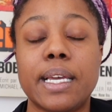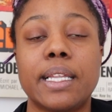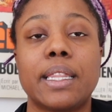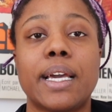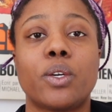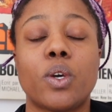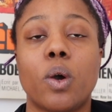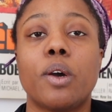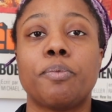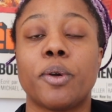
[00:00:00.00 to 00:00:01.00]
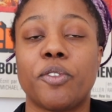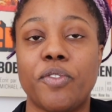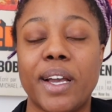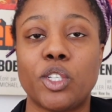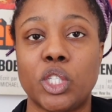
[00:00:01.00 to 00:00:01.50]
and let go of
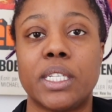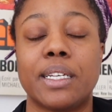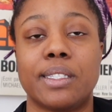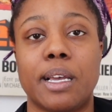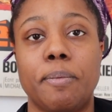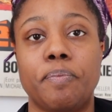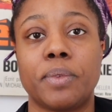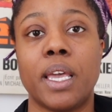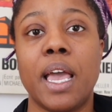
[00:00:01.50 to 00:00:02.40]
perfectionism.